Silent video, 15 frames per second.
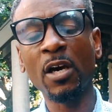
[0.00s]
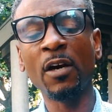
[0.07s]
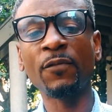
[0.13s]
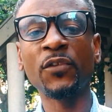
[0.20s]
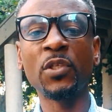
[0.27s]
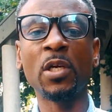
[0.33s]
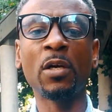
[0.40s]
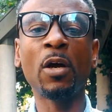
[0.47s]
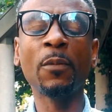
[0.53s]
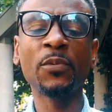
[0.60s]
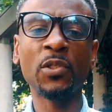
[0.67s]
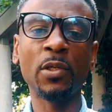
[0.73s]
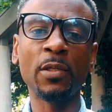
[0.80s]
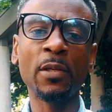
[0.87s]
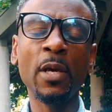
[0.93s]

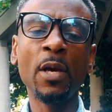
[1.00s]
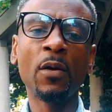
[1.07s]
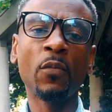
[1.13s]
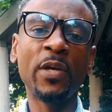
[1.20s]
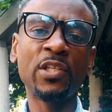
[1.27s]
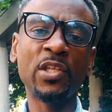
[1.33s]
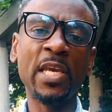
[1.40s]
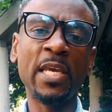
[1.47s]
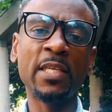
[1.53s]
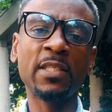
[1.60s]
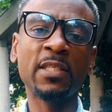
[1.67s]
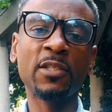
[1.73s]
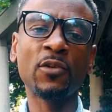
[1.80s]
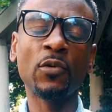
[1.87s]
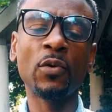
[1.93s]
option, which
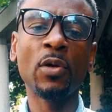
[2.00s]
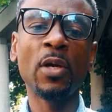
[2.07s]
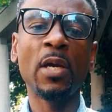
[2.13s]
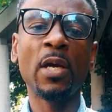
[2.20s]
is to